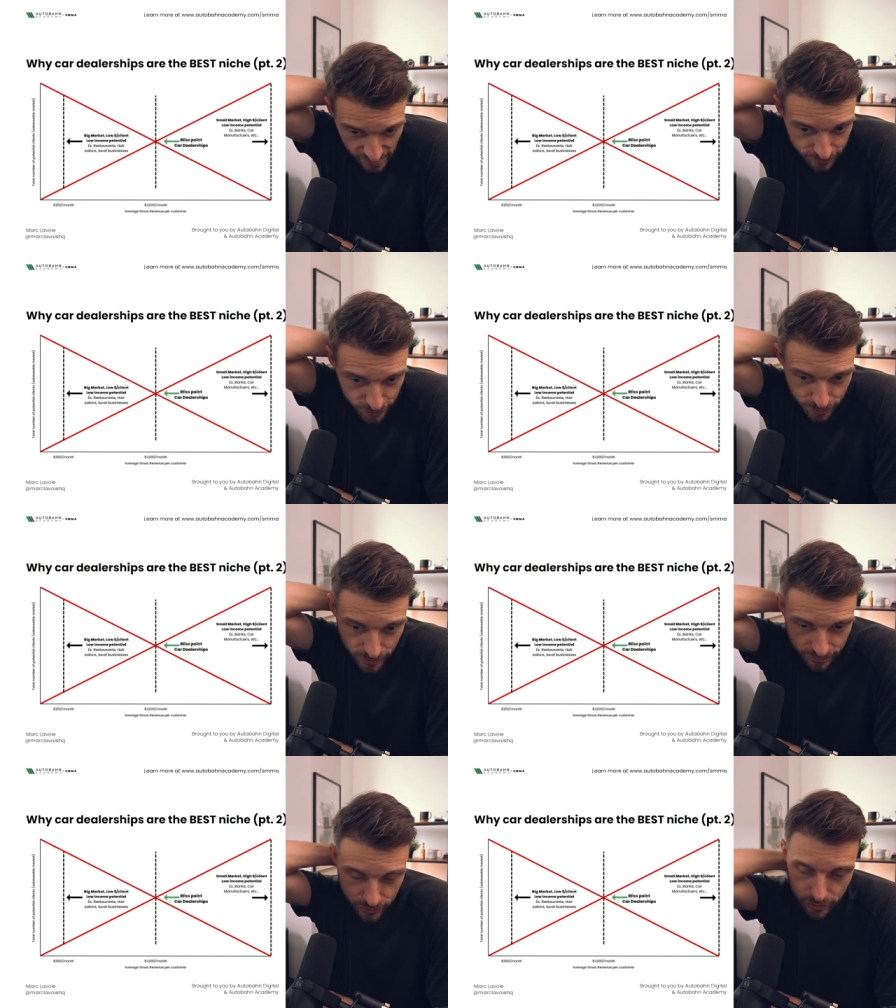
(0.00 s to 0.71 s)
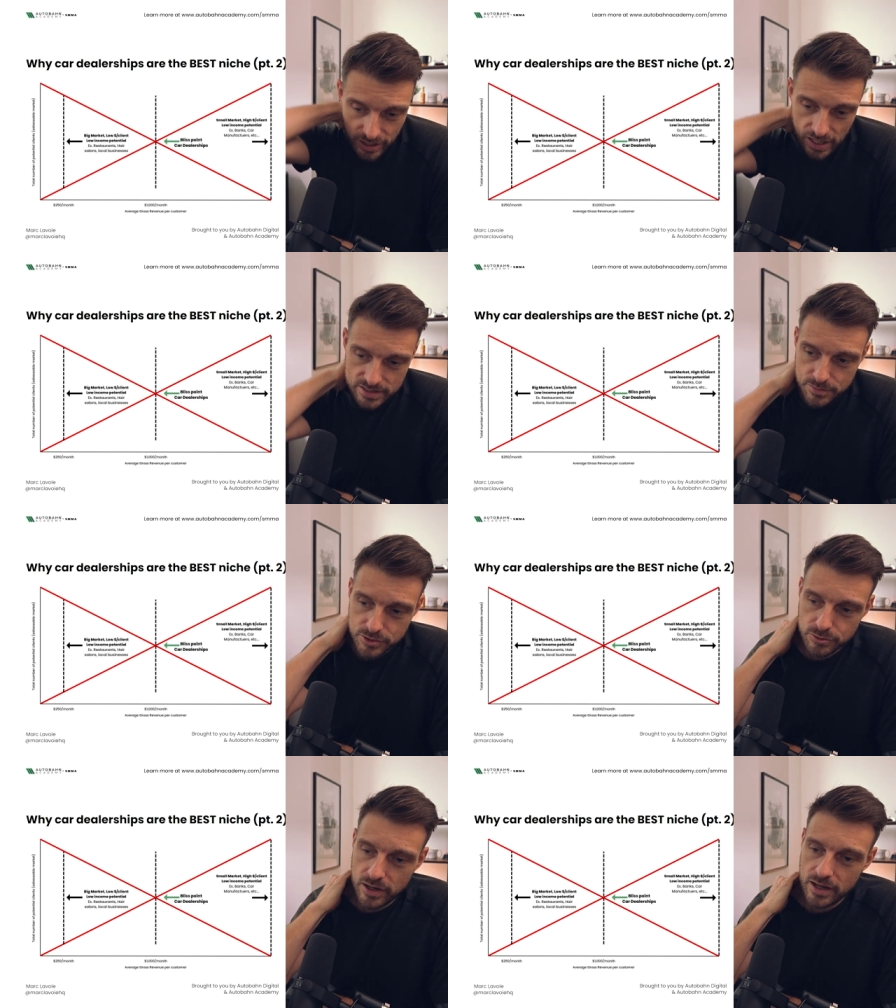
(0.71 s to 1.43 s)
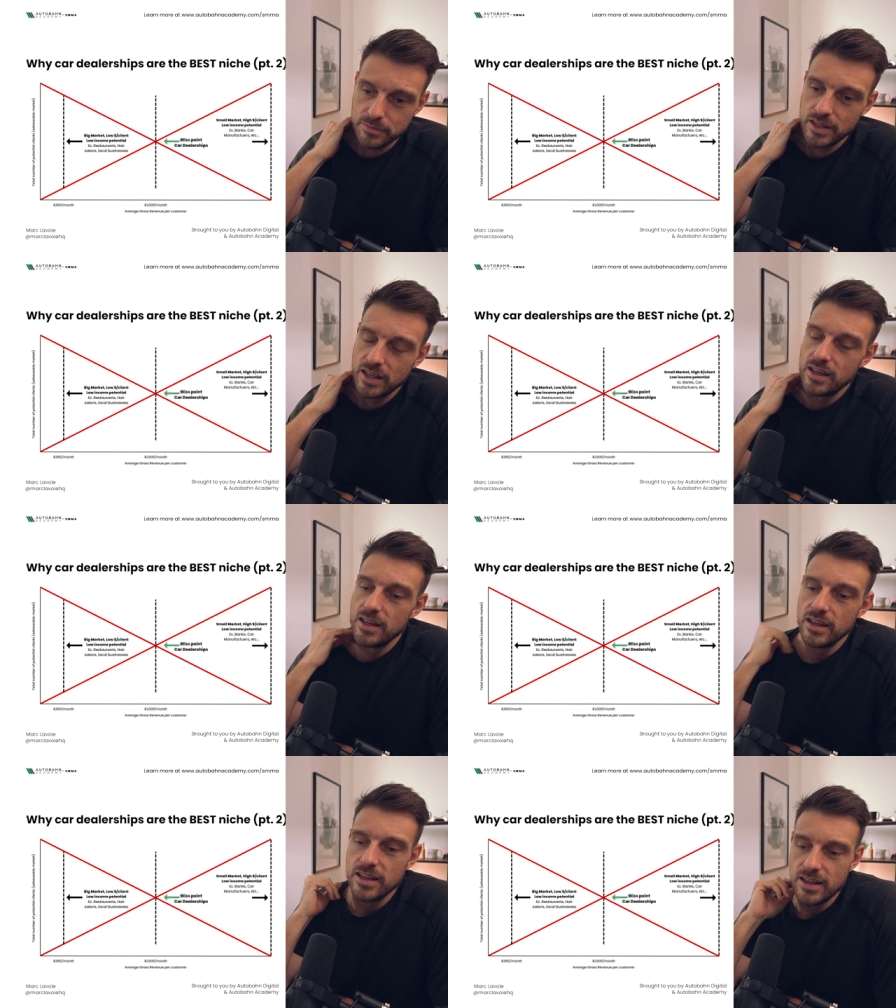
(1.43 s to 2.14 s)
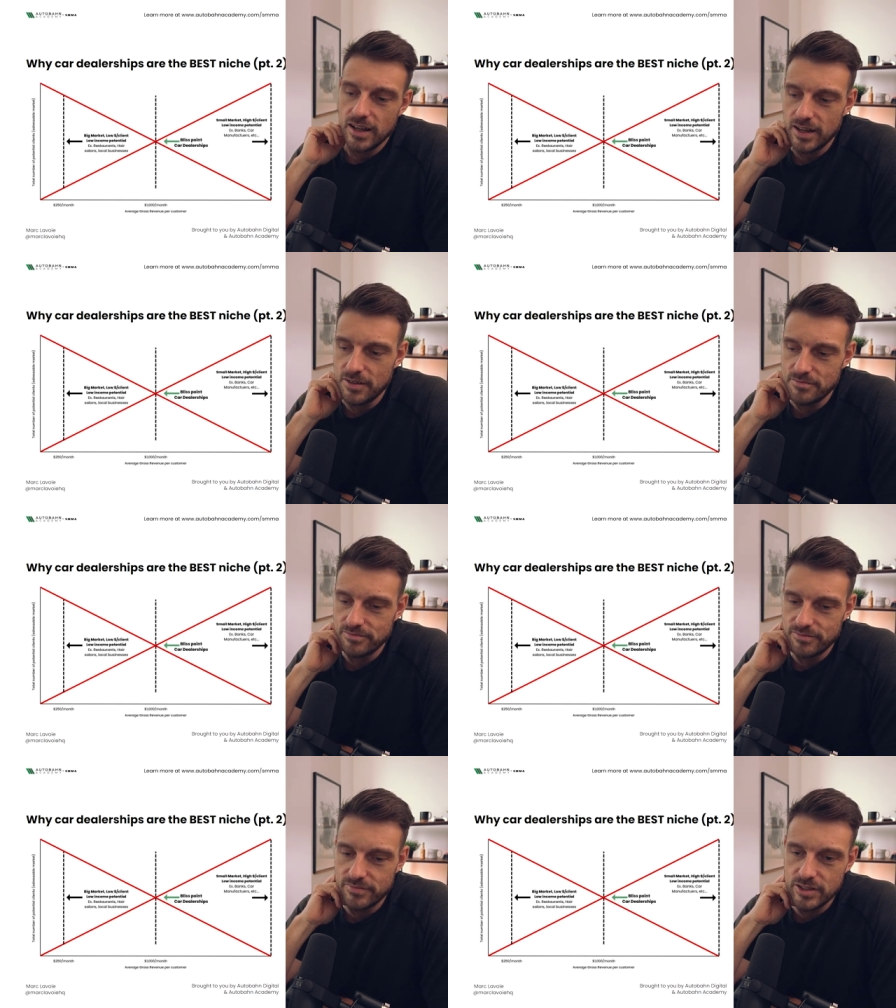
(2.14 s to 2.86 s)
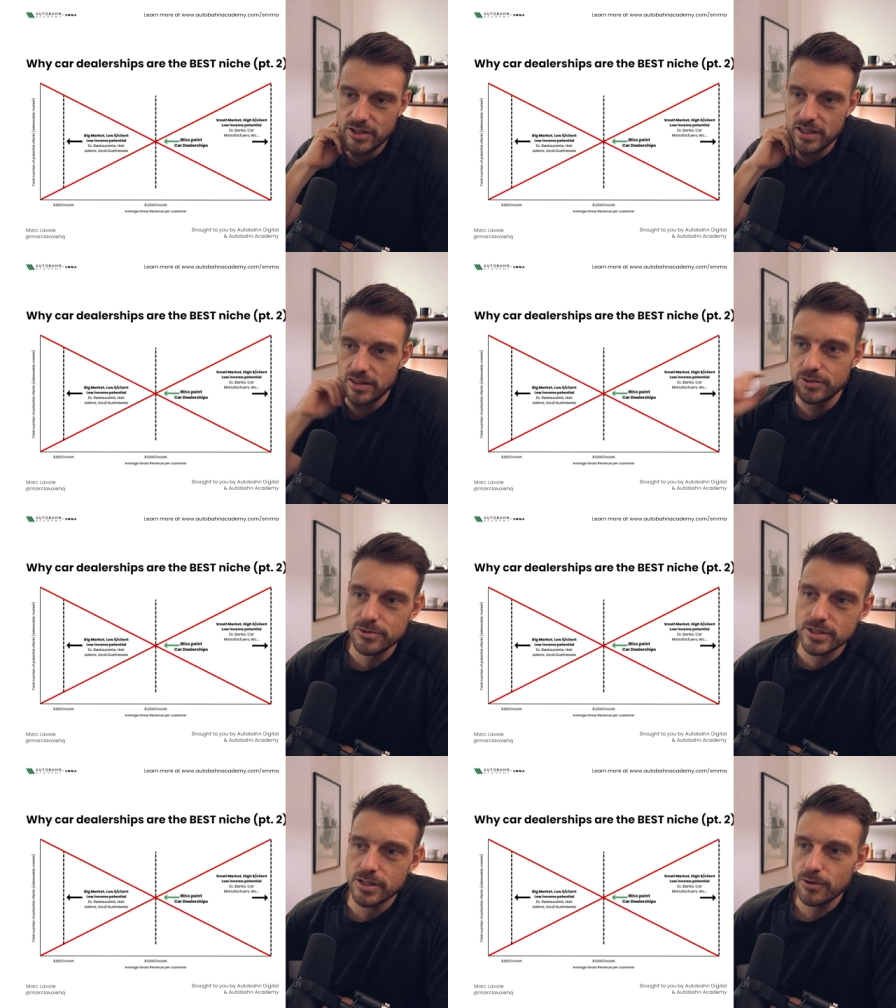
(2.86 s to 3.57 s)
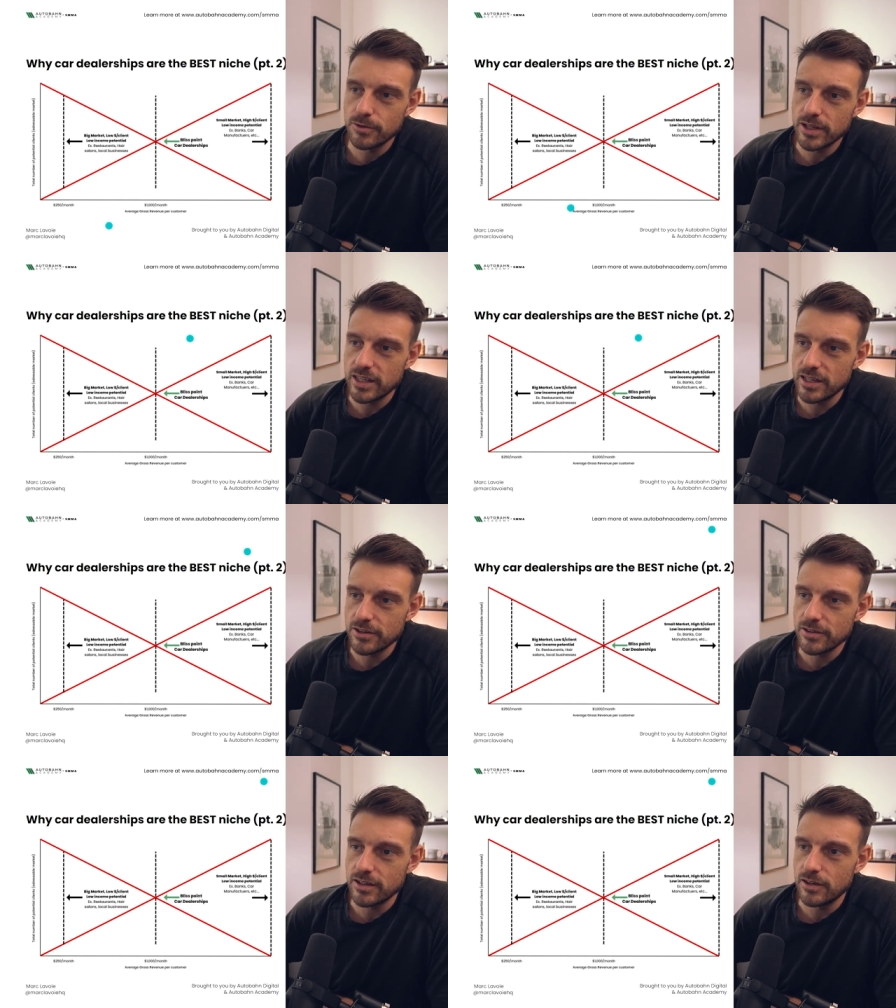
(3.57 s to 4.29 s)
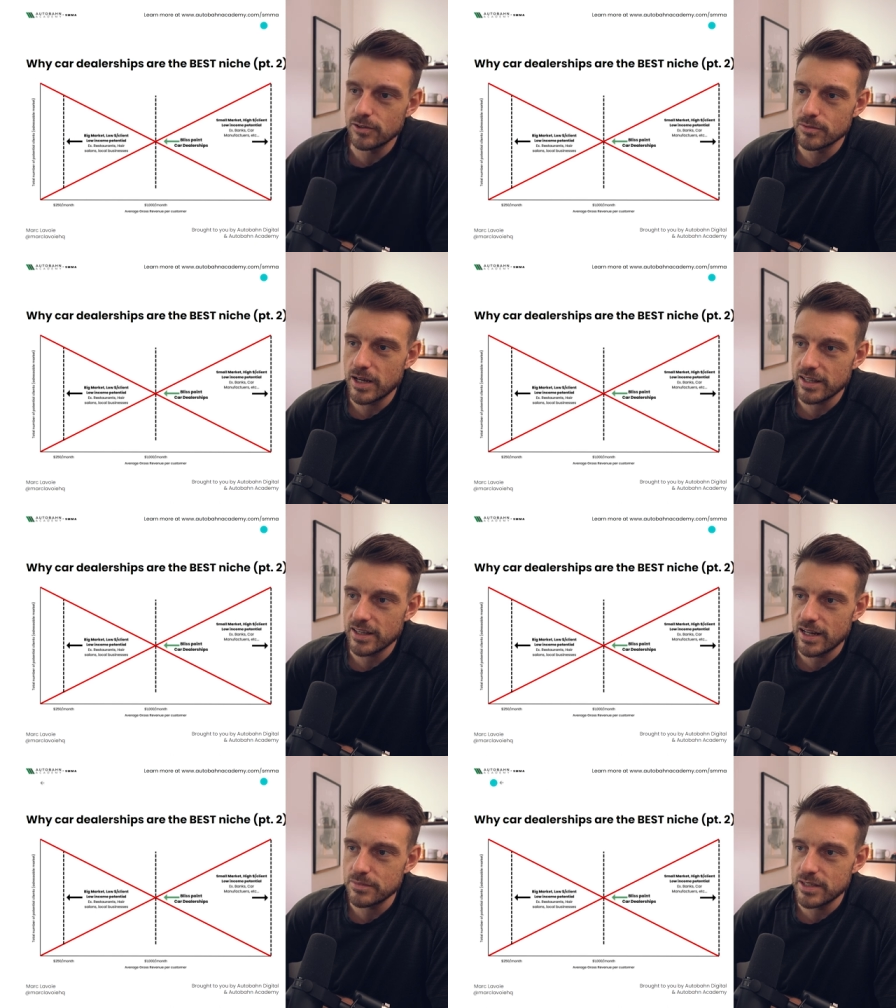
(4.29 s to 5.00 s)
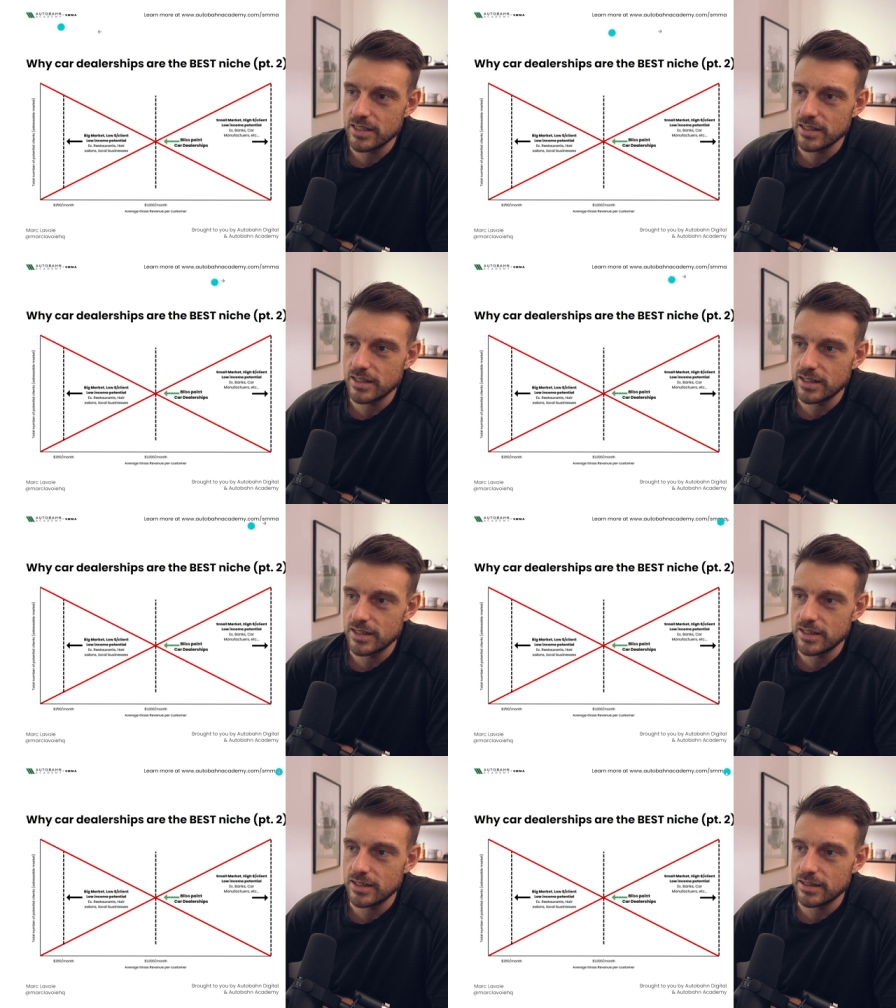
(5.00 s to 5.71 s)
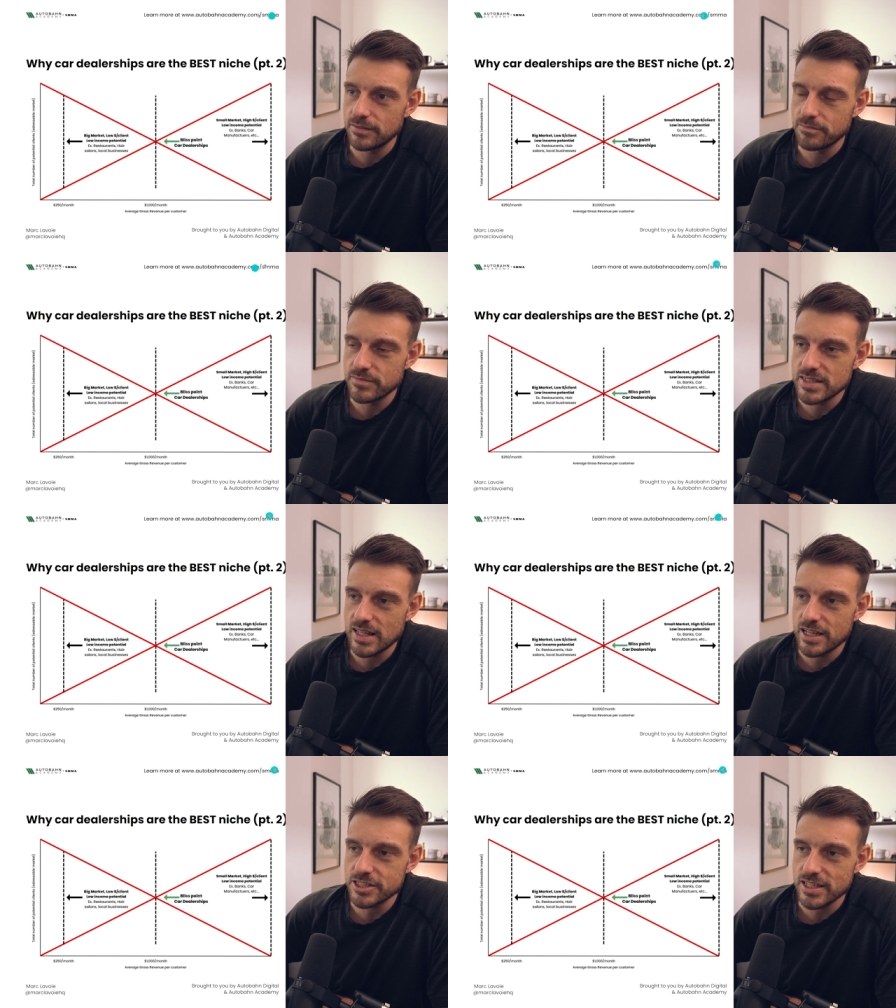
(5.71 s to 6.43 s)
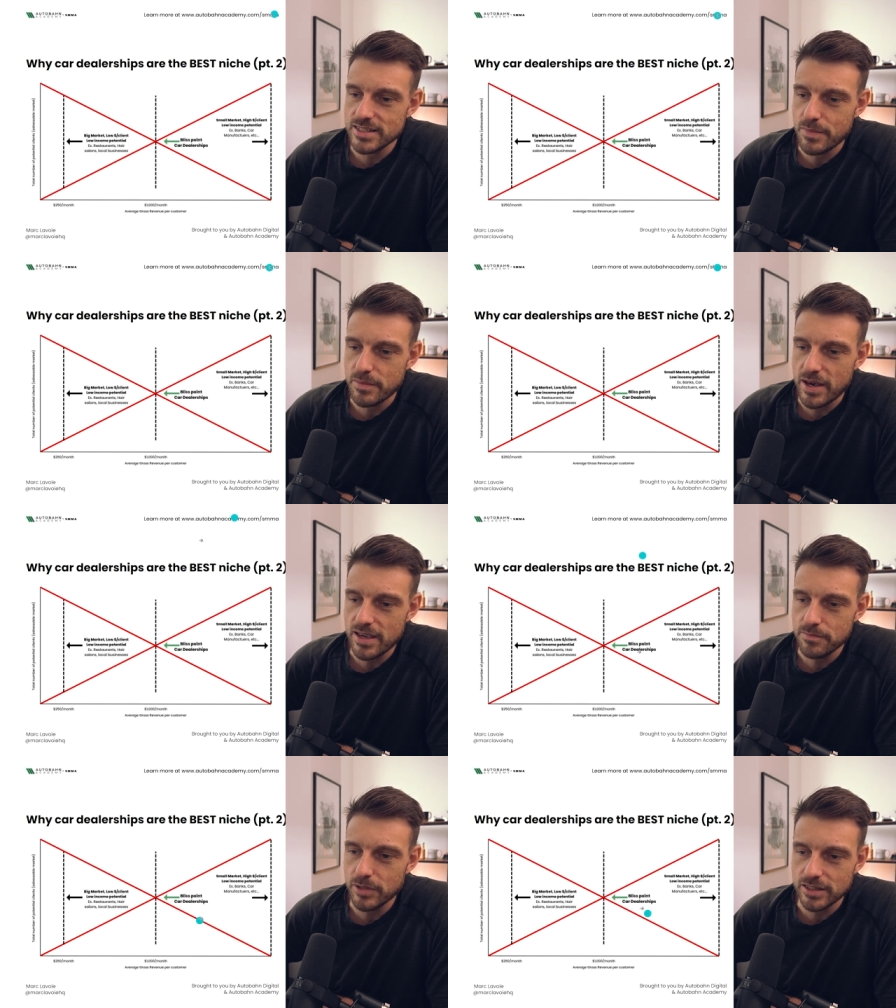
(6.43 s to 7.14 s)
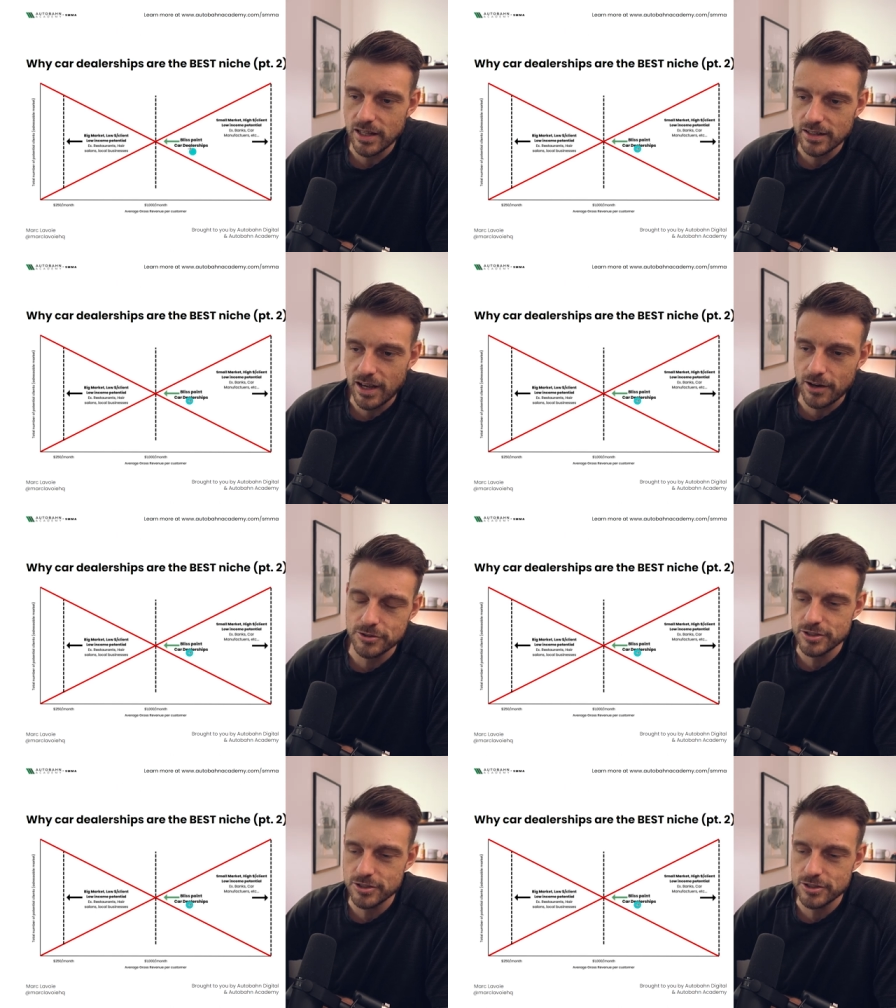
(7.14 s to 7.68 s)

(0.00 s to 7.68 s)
If you if you're not subscribed, um, you can do so here, Autobahn Academy um, slash SMMA, but not now.